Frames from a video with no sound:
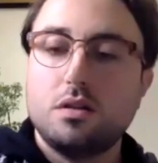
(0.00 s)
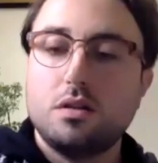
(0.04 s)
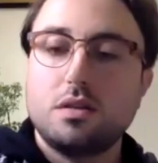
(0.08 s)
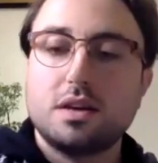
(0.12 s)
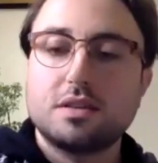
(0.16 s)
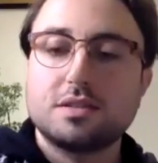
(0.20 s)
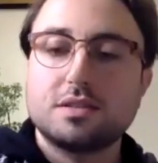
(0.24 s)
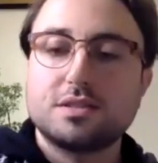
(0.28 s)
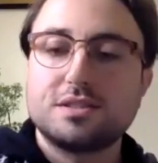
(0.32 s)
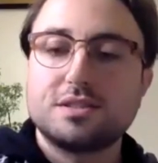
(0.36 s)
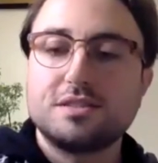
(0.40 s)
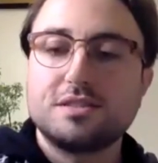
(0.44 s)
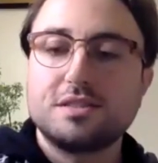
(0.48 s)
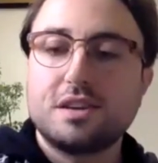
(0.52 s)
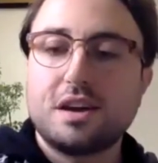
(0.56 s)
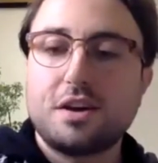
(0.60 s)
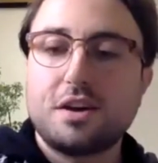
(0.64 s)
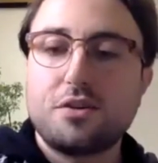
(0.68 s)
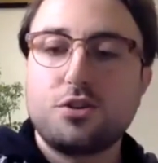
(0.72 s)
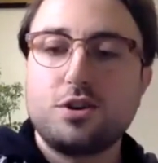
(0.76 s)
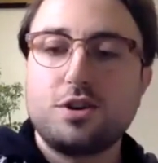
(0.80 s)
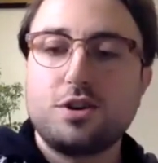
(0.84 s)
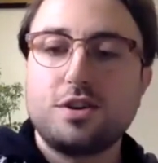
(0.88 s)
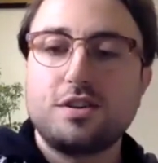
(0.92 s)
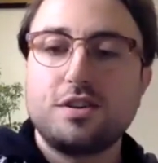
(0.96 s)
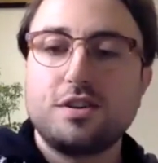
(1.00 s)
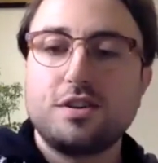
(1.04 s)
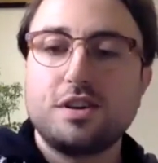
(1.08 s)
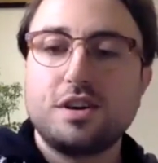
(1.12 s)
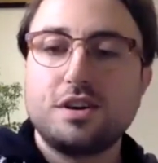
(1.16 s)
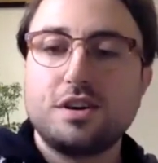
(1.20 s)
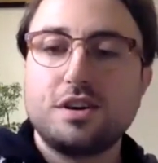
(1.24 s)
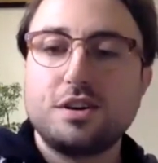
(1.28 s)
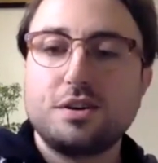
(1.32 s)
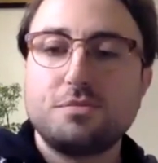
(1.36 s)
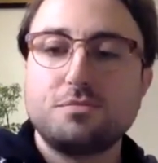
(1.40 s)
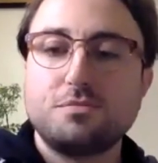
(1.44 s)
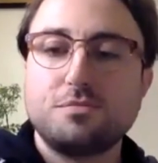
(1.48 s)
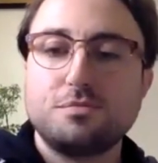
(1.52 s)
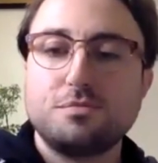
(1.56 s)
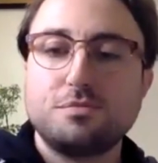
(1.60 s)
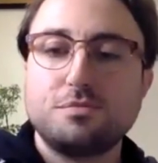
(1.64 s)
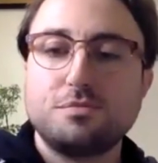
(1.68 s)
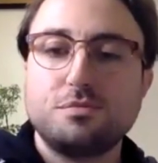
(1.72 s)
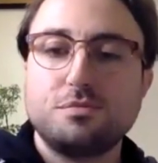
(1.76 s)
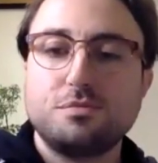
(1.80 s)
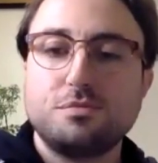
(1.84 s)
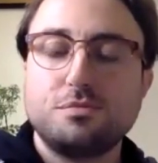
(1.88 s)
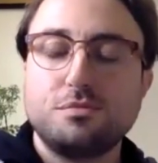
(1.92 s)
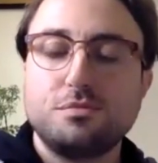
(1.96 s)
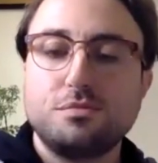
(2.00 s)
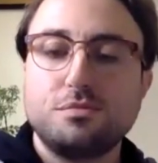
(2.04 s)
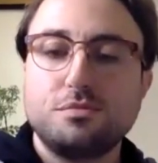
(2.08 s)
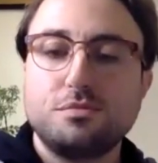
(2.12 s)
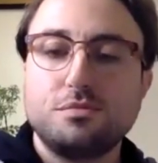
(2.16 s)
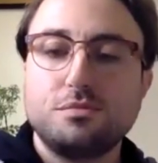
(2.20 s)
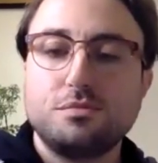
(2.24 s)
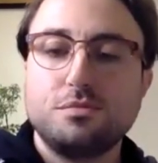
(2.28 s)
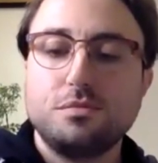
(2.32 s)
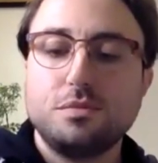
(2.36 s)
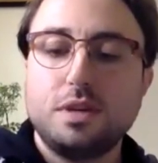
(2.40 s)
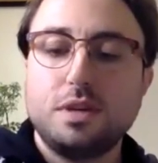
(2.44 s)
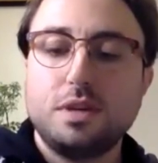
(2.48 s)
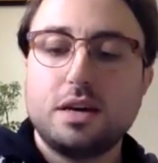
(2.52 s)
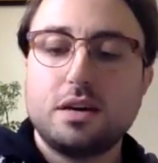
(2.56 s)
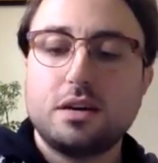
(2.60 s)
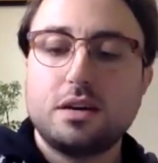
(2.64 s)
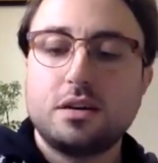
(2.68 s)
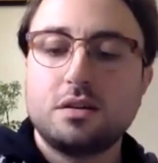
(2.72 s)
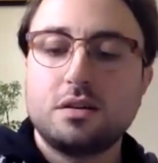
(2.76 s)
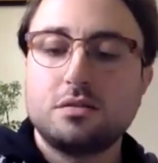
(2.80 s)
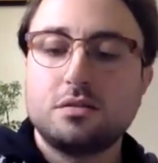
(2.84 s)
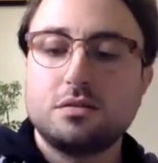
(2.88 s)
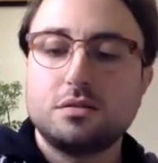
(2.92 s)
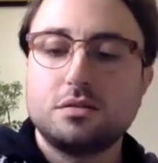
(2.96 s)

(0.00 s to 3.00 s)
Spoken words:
Thanks, Aaron. Yeah,